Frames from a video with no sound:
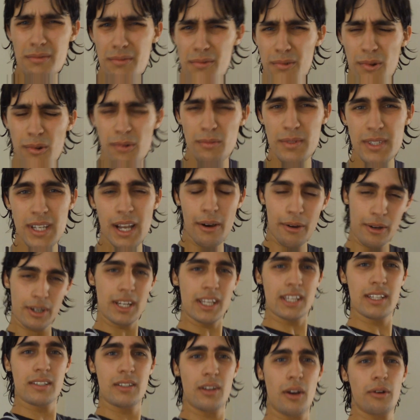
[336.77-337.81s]
the rooms, how
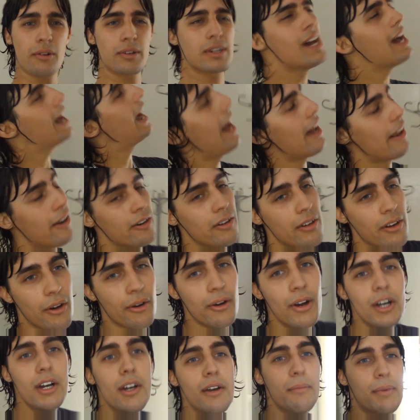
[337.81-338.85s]
are these called? I don't know.